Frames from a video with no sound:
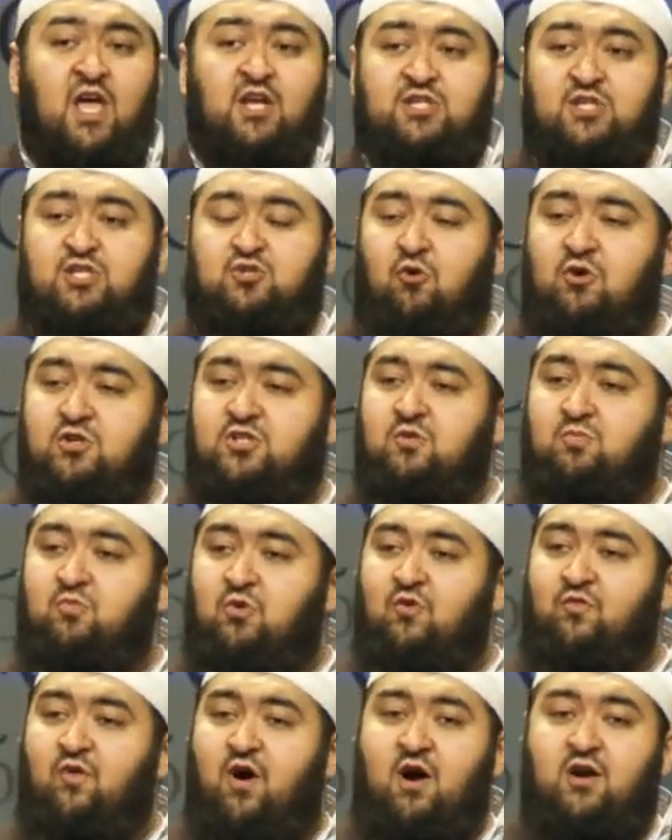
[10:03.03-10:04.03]
She's going to
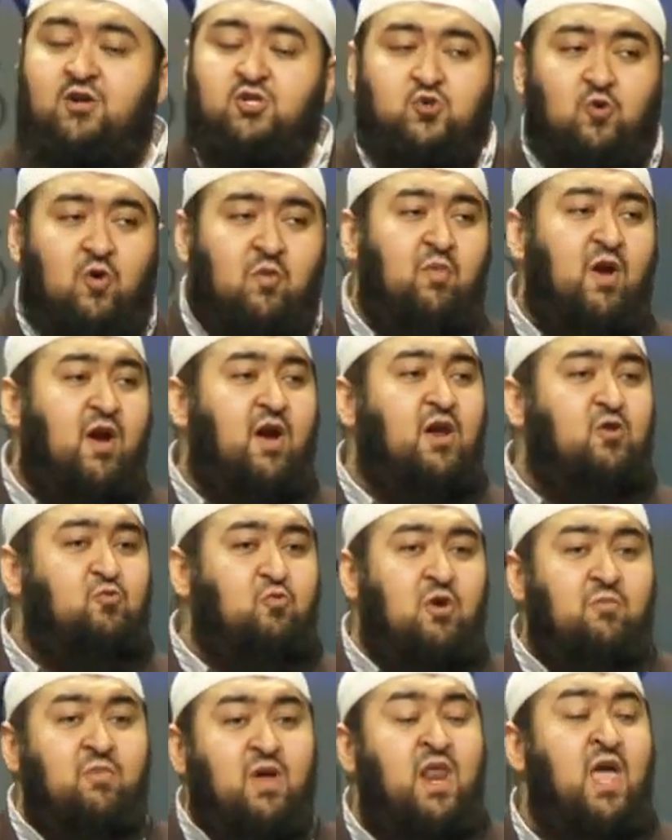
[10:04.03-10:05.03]
move on to a married
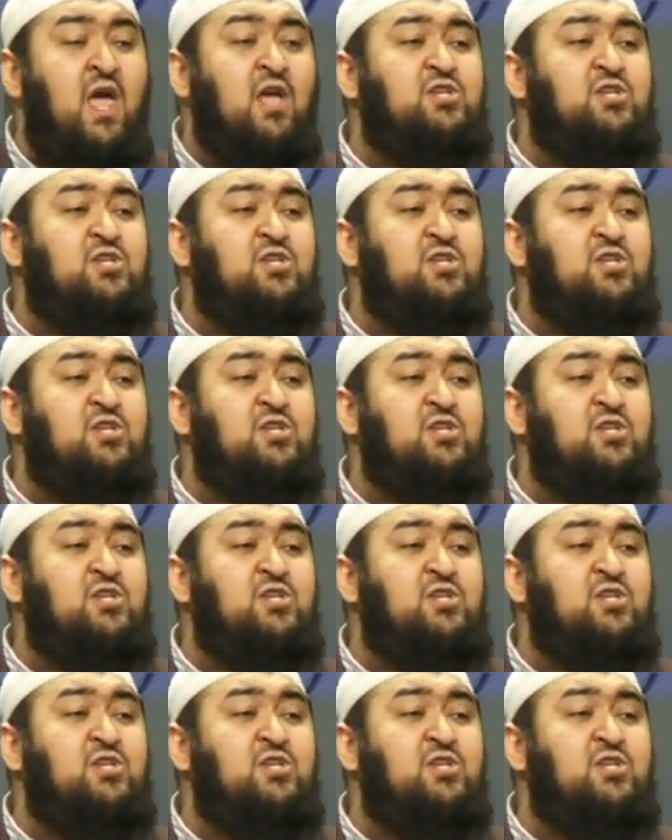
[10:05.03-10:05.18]
woman.